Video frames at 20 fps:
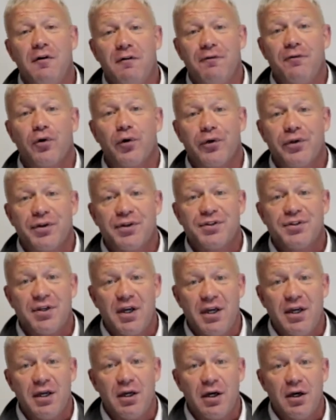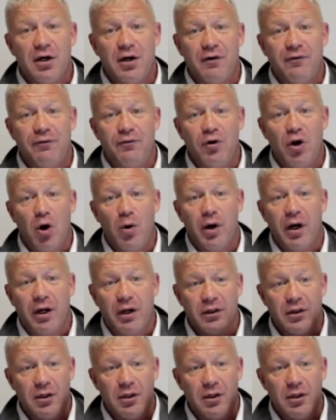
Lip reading: for the sake of knowing.